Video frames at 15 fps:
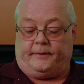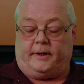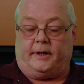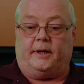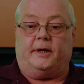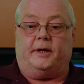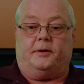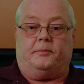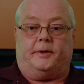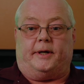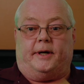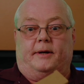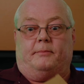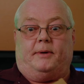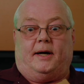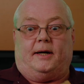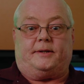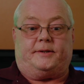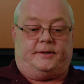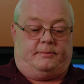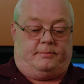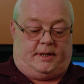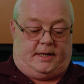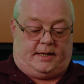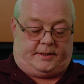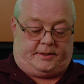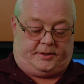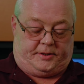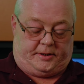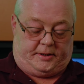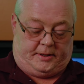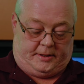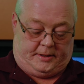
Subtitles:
And we got a box in a box.